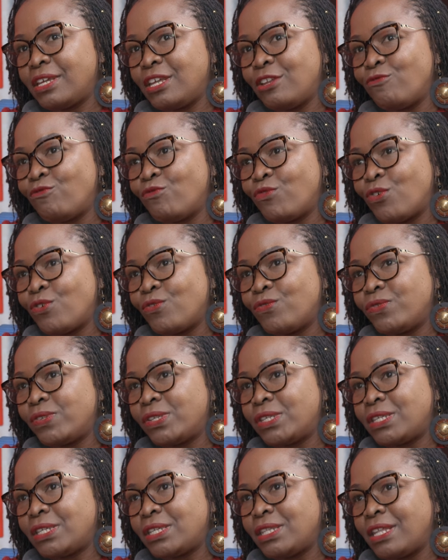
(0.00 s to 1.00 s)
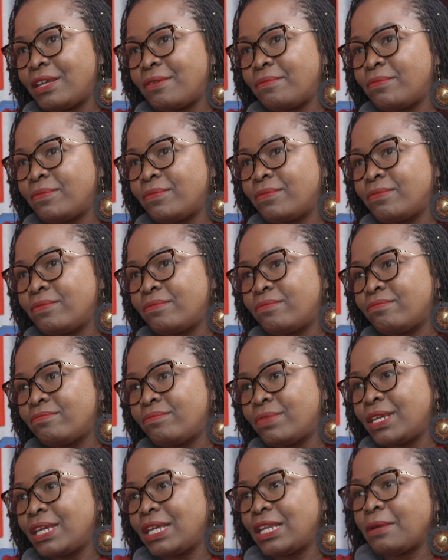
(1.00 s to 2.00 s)
involves them
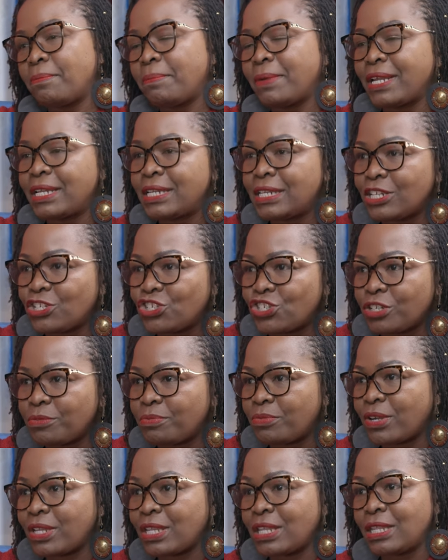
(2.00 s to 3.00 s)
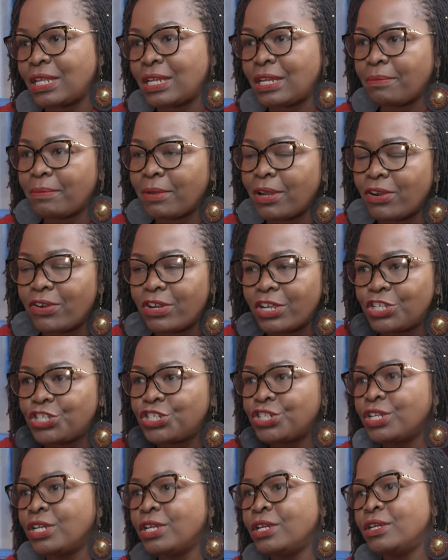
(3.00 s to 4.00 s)
being in a partnership rather than a
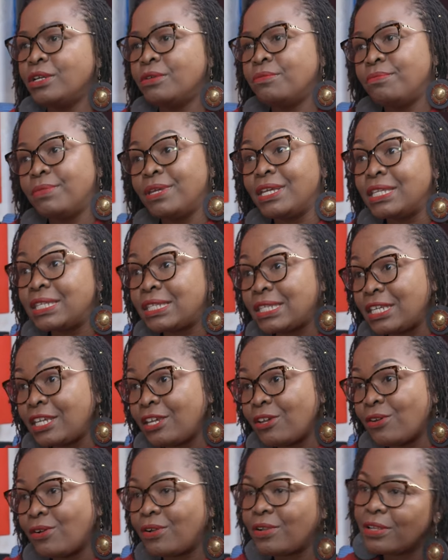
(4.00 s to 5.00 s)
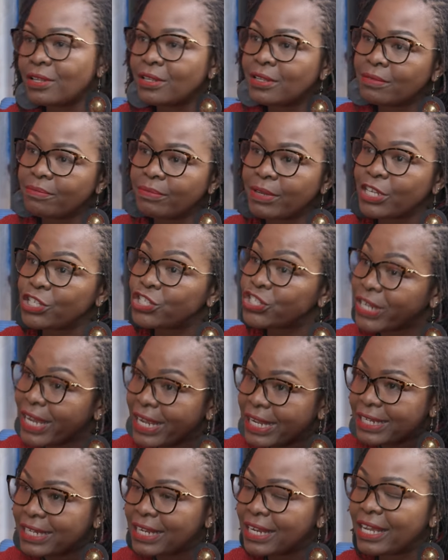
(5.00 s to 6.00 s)
marriage, being single, being
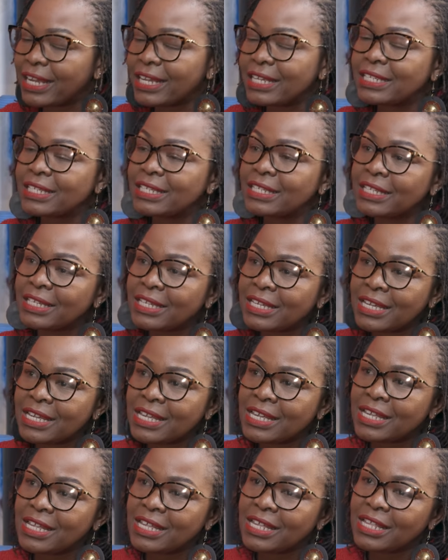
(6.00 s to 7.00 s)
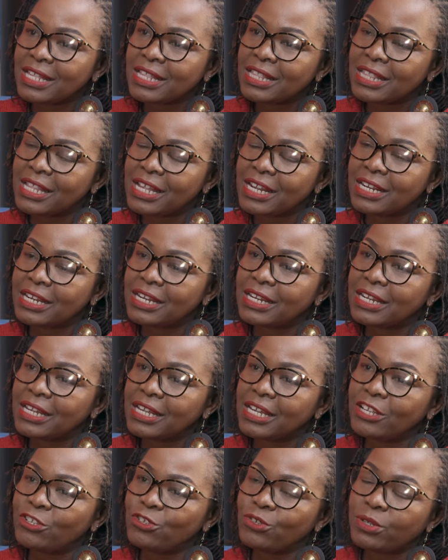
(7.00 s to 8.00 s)
childless, then
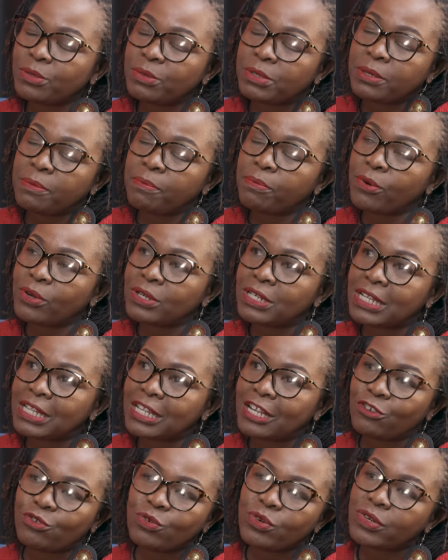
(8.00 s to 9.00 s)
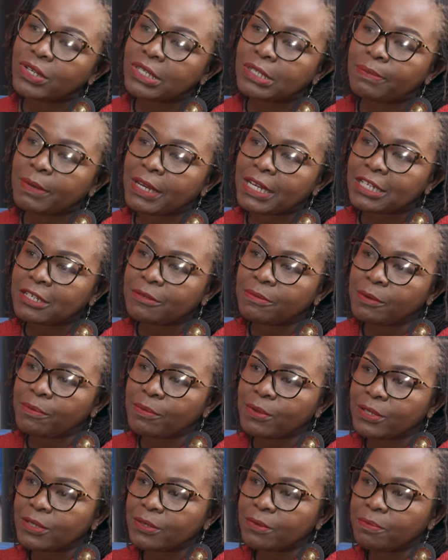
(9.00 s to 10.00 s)
it is important that we respect
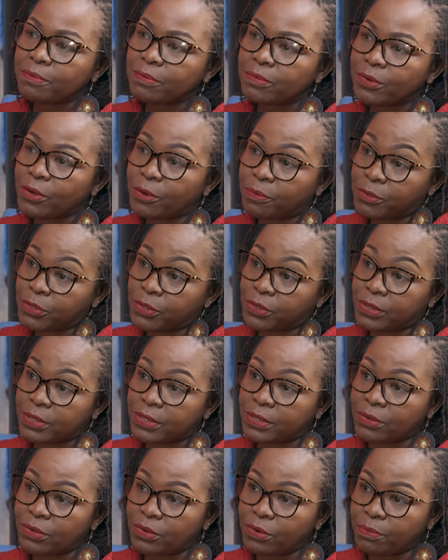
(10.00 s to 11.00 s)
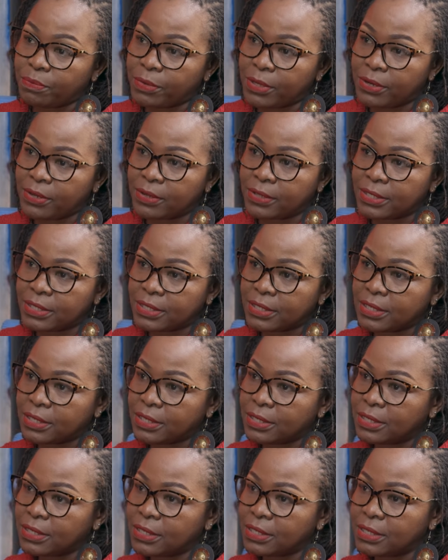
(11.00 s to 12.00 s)
people's op options or
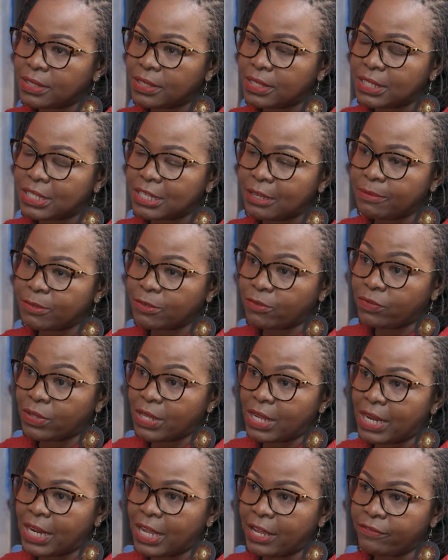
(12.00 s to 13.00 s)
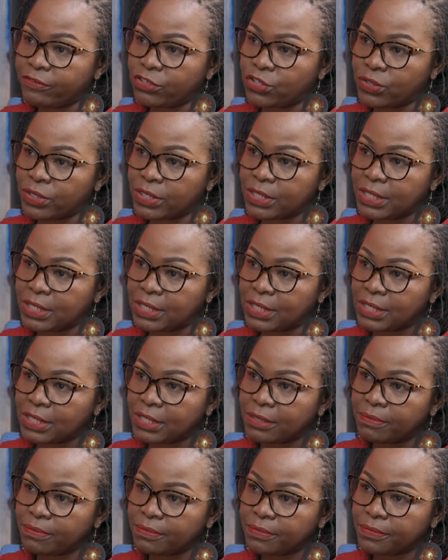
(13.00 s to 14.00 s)
opinions mm. in terms of their life
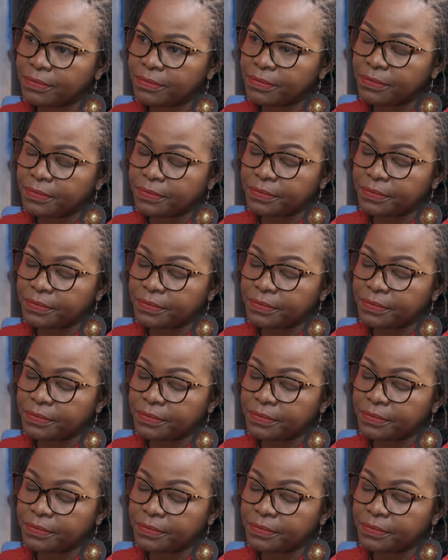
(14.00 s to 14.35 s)
choices. Yeah.